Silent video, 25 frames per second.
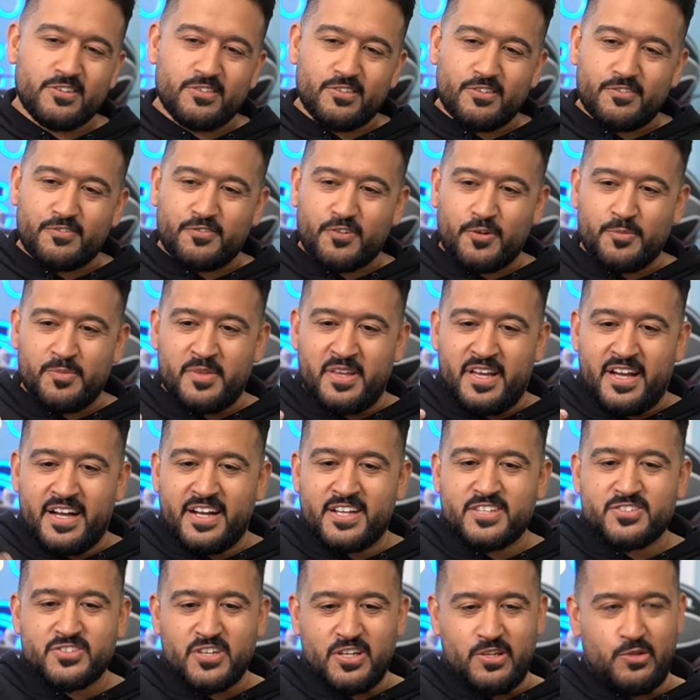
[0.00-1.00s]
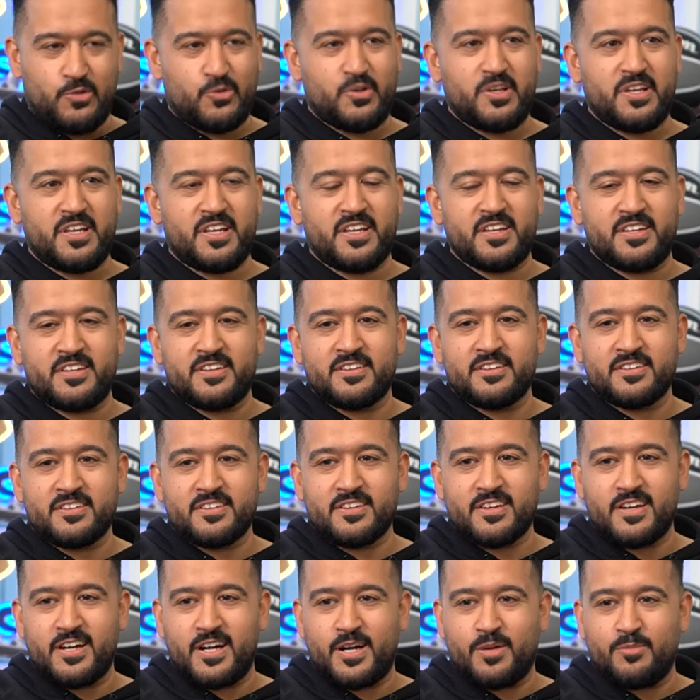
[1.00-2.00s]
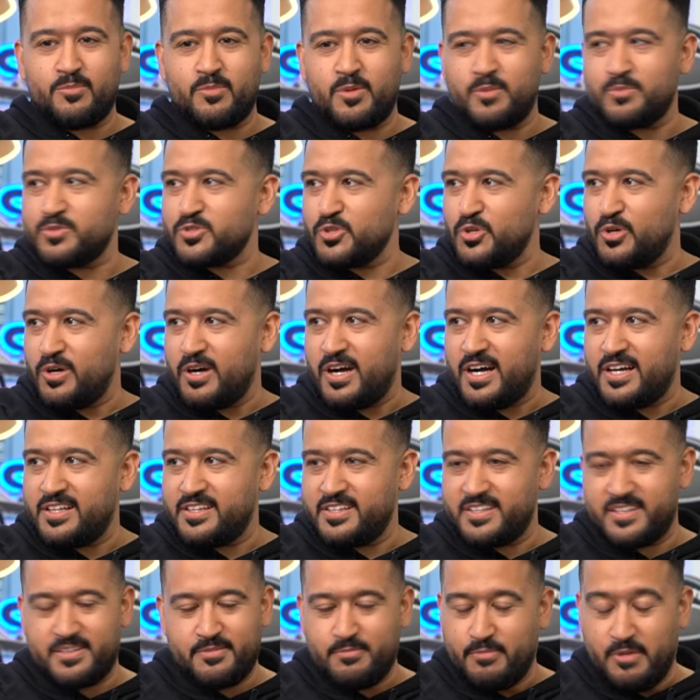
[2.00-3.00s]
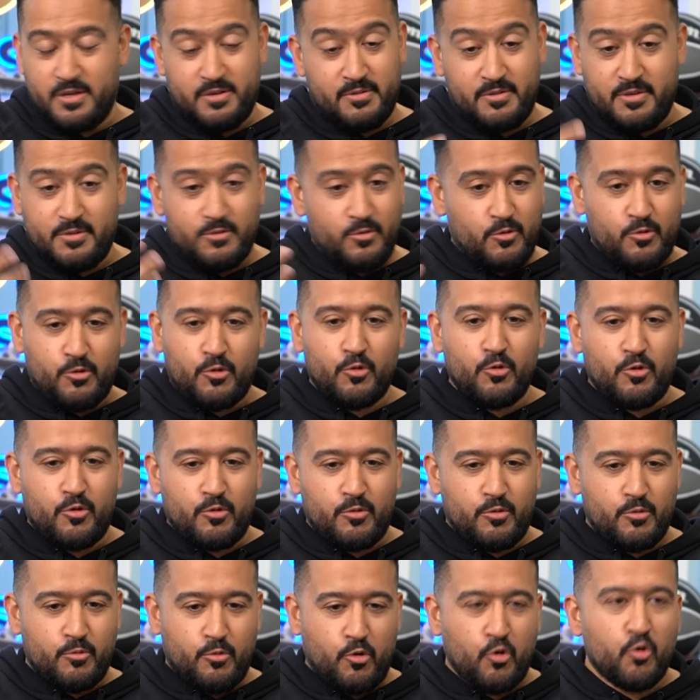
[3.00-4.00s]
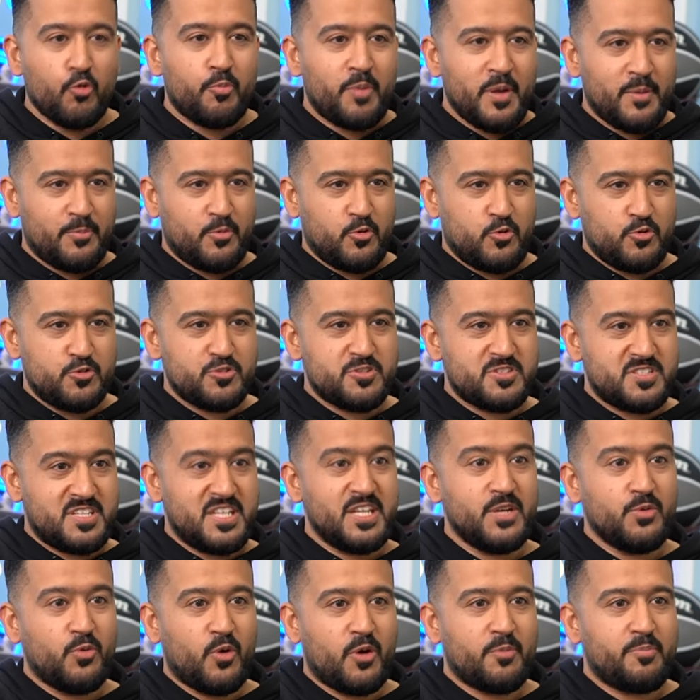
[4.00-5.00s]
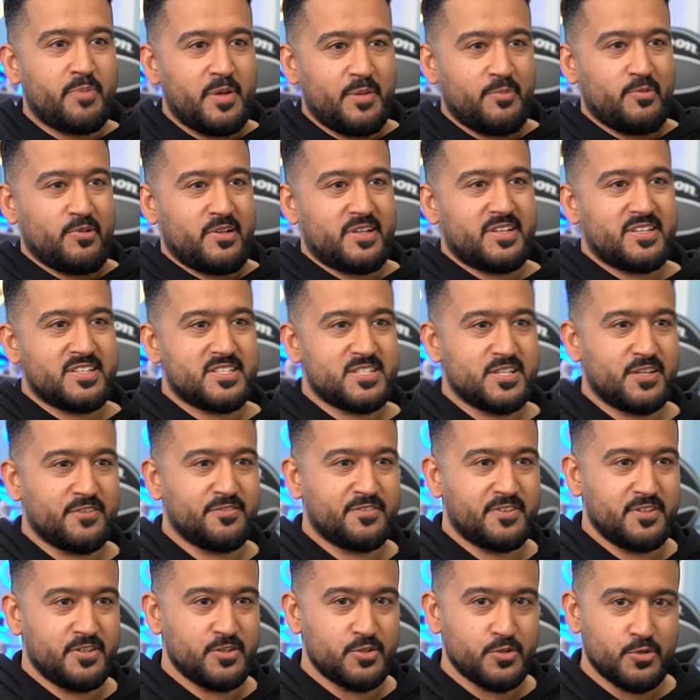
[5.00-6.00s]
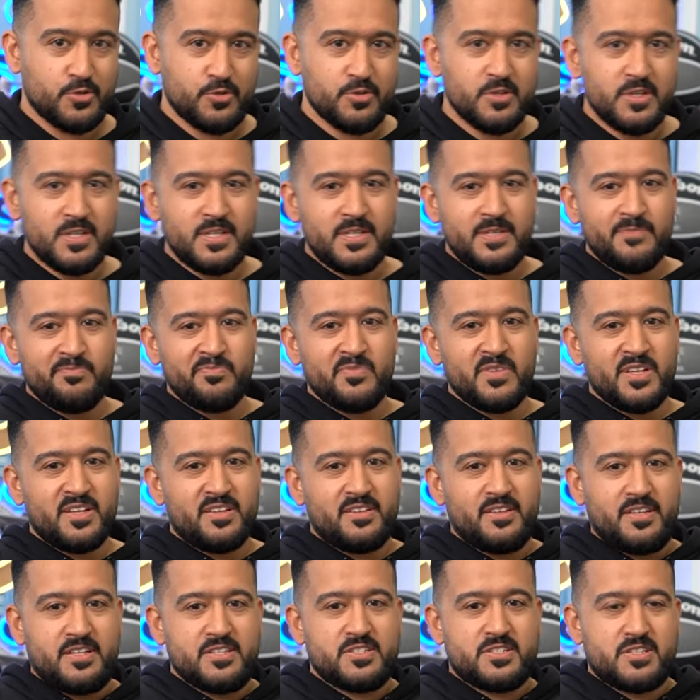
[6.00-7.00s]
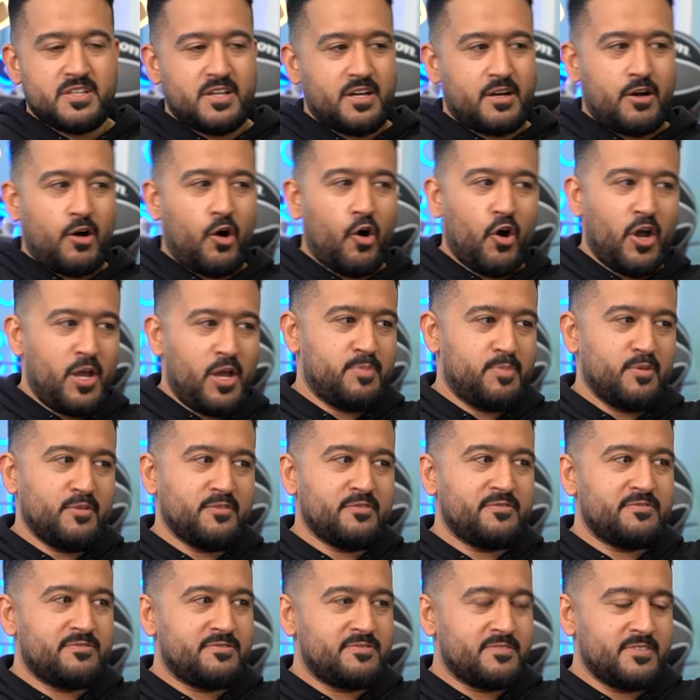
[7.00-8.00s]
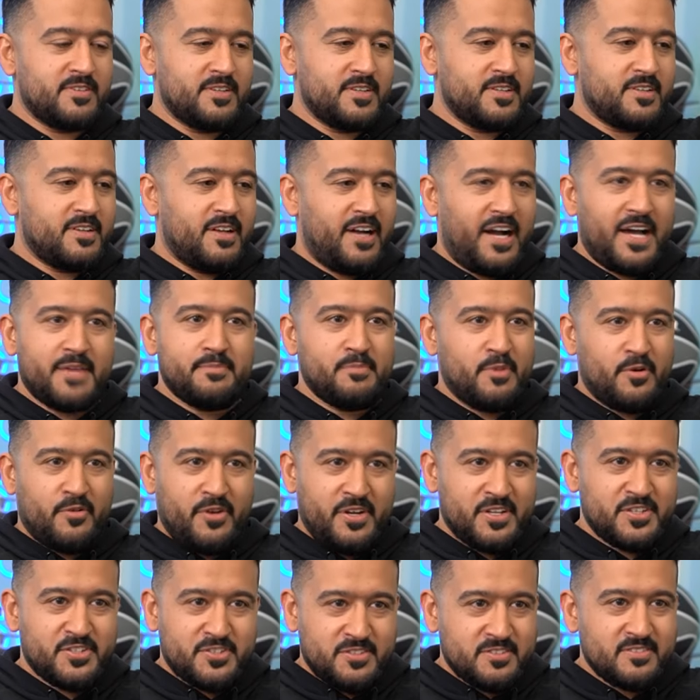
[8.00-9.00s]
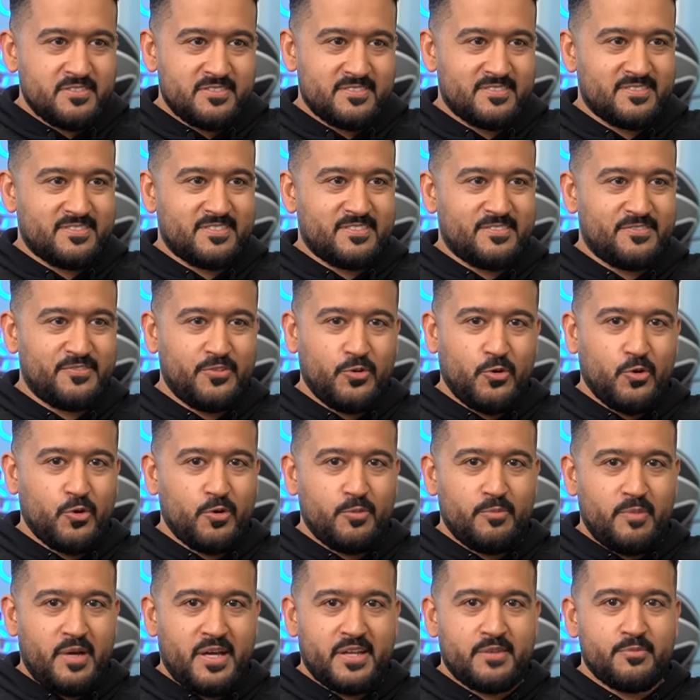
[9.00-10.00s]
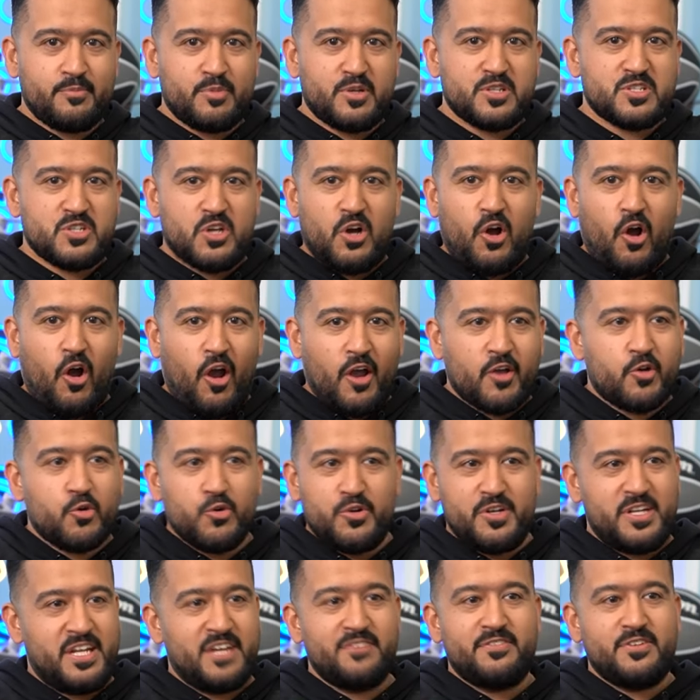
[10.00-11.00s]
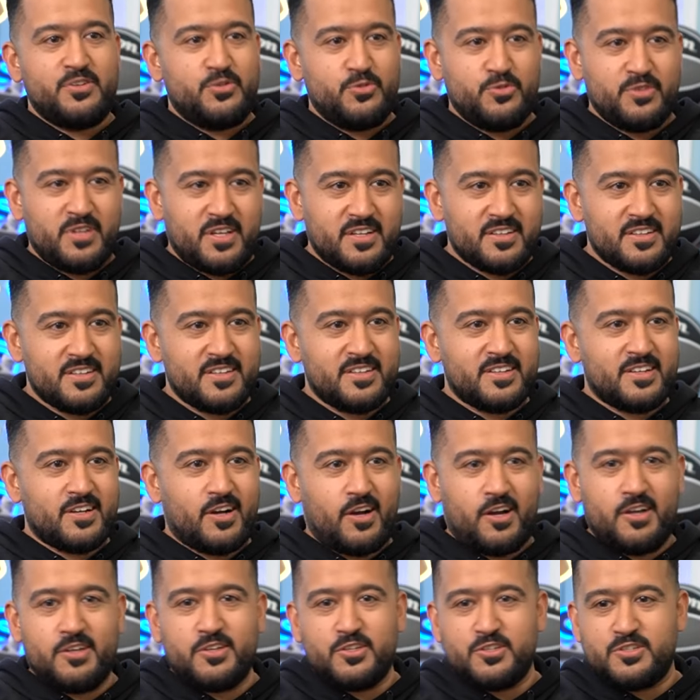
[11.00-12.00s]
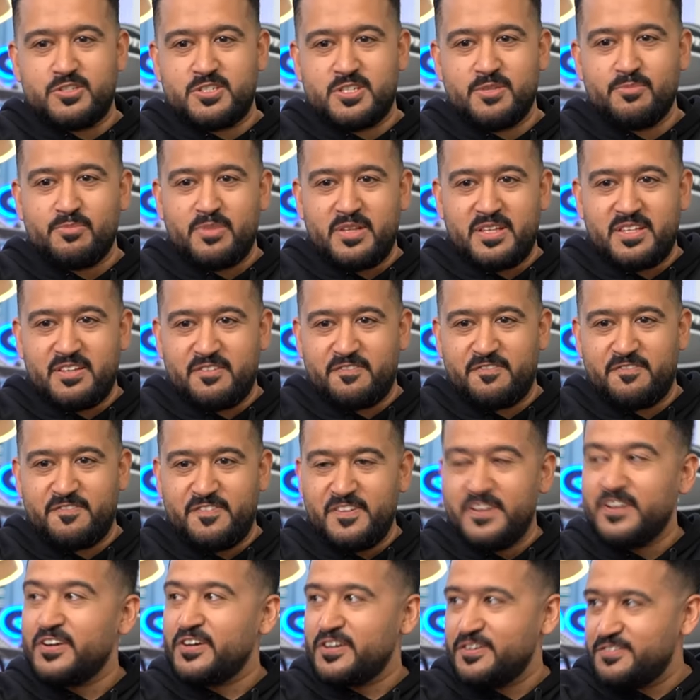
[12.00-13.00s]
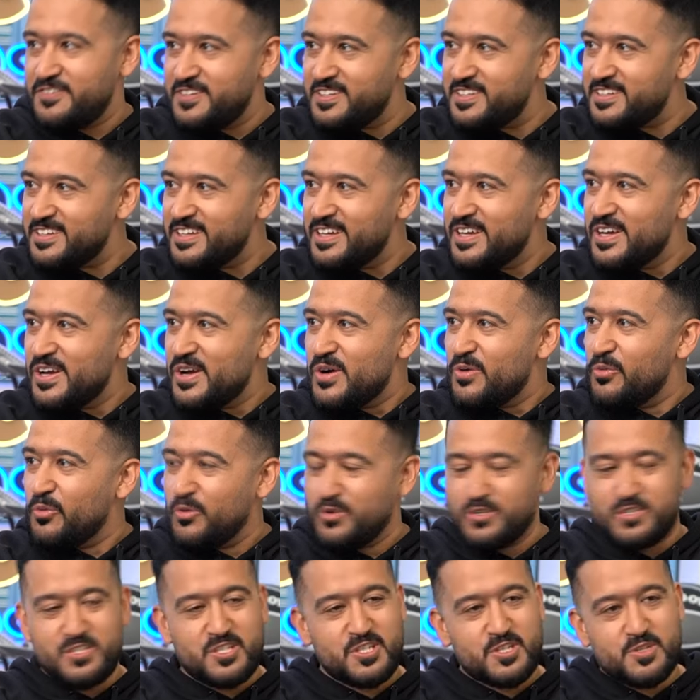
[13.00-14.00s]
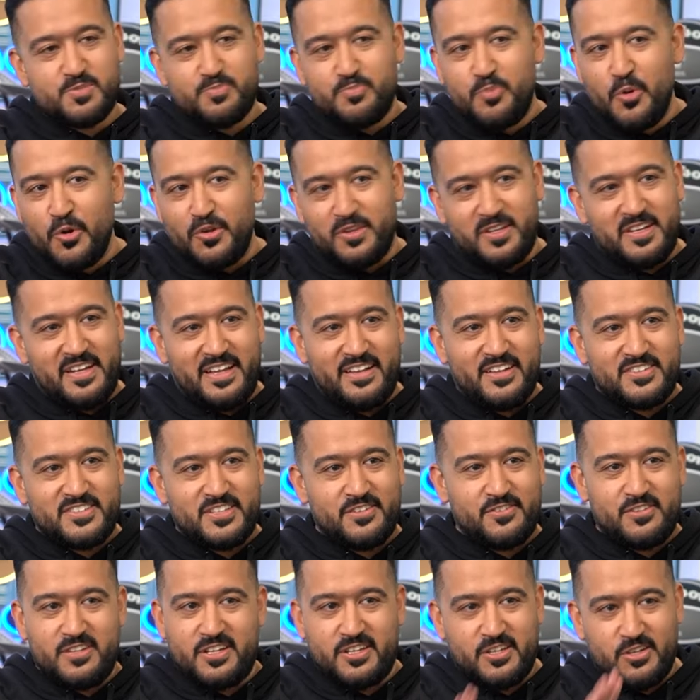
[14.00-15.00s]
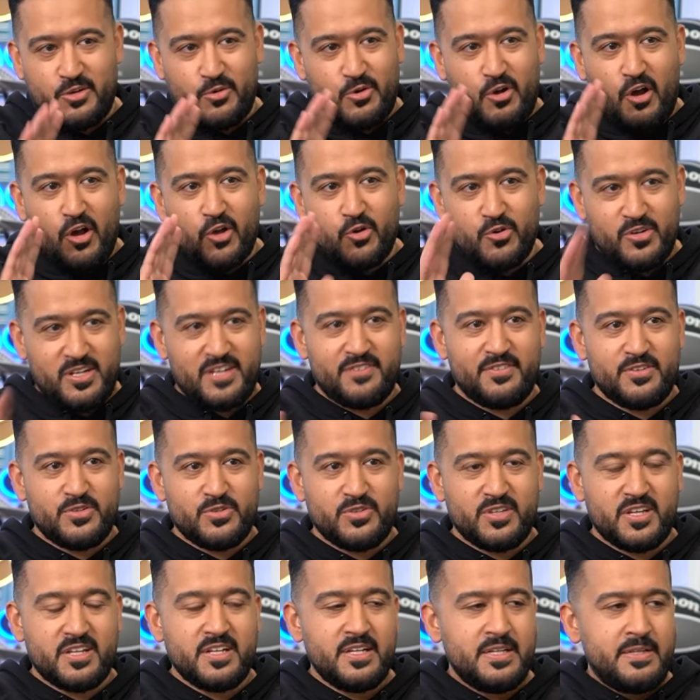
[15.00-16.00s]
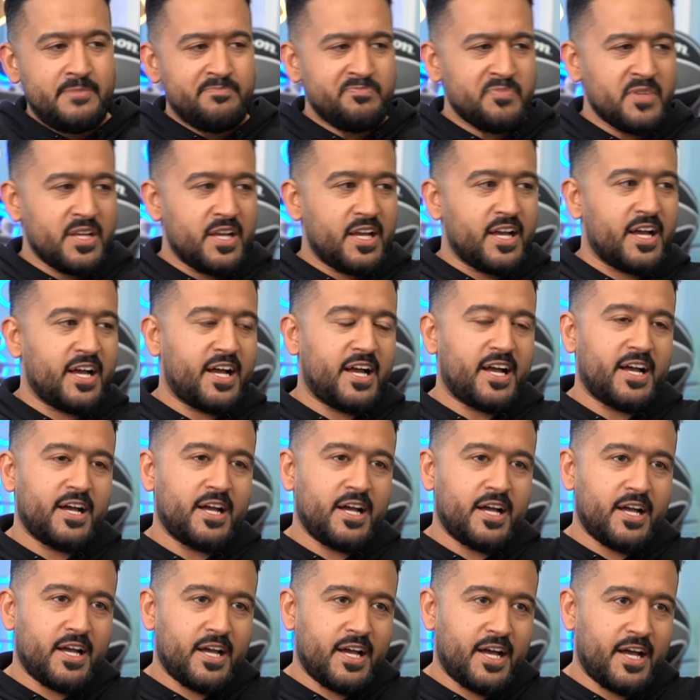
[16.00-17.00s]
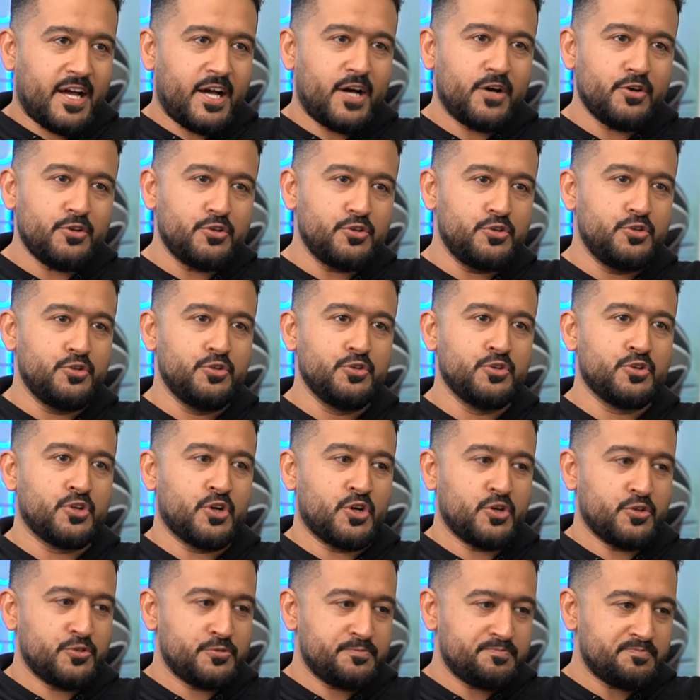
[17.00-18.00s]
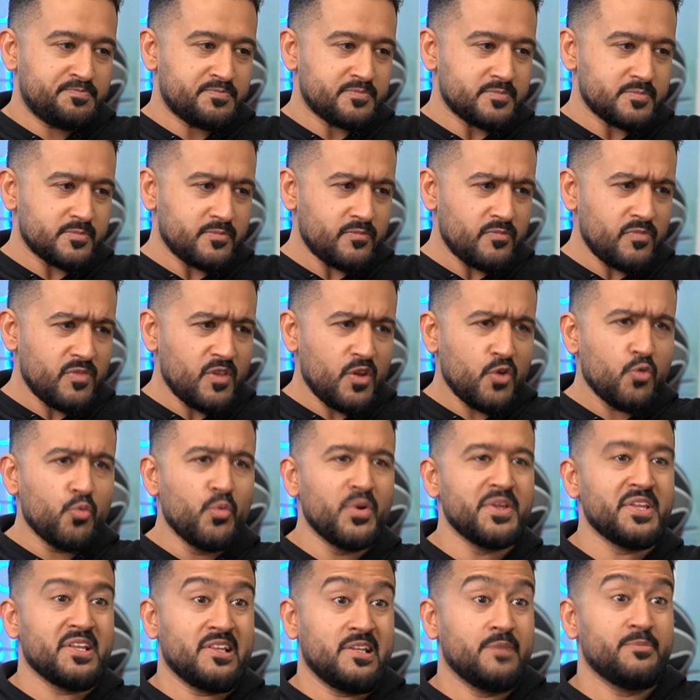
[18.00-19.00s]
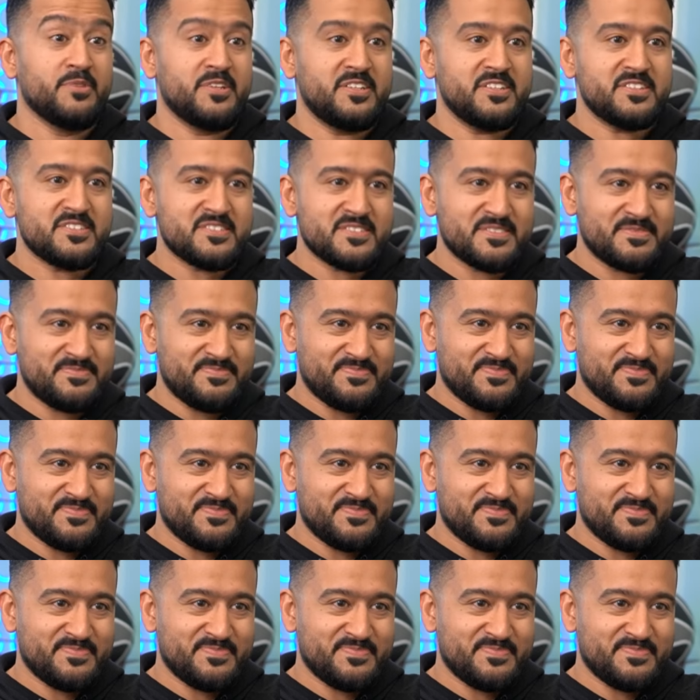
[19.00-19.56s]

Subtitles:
From the outside looking in, I'm sure Ali and all people who see what people like yourself can do, there's a whole of admiration for man, because I could never do that. The fear of it would spook the hell out of you. You know what, I could never do that. Yeah. How do you know where the limit is?